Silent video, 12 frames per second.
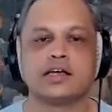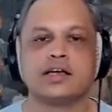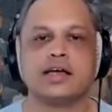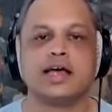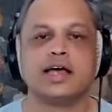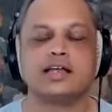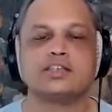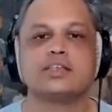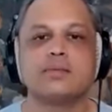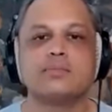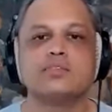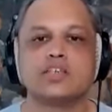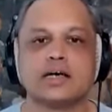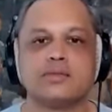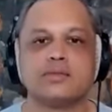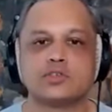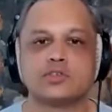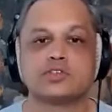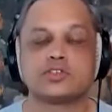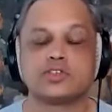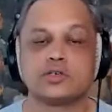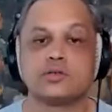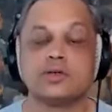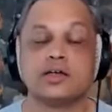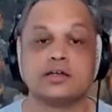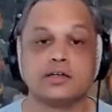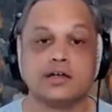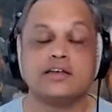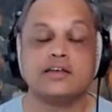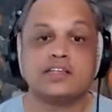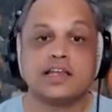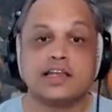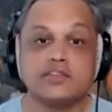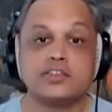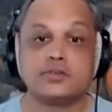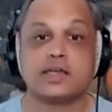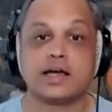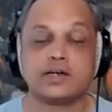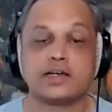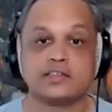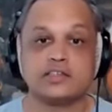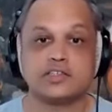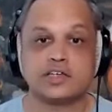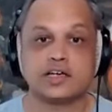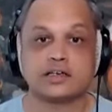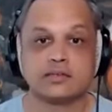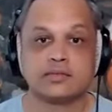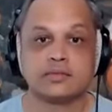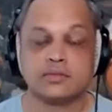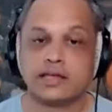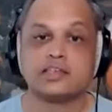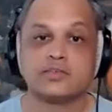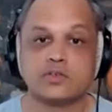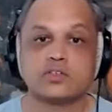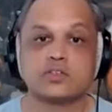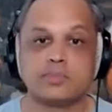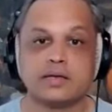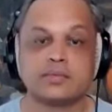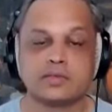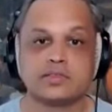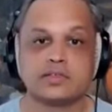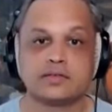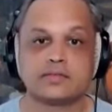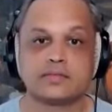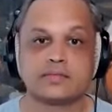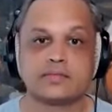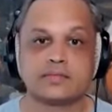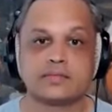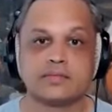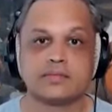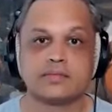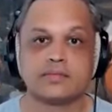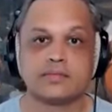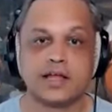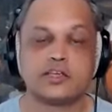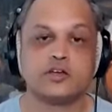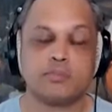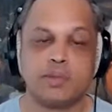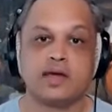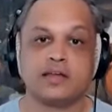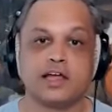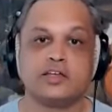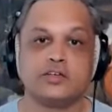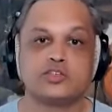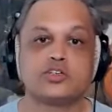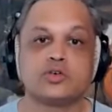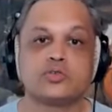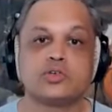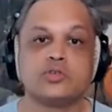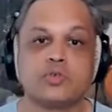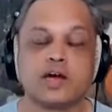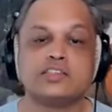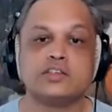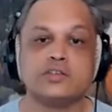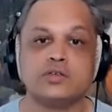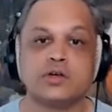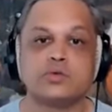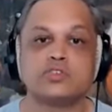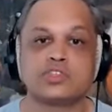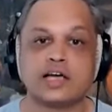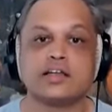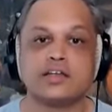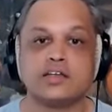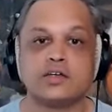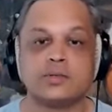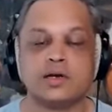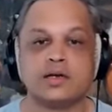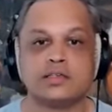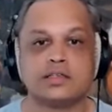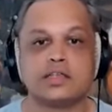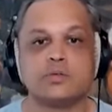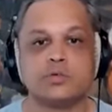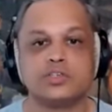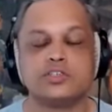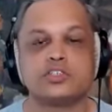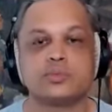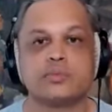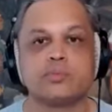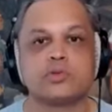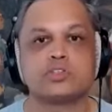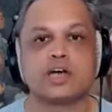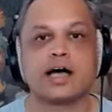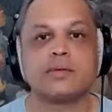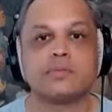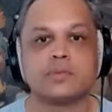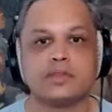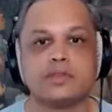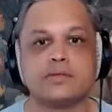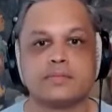And sometimes also, life delivers you that reality check, like divorce papers, like your children writing you notes telling you that they wish you spent more time with them,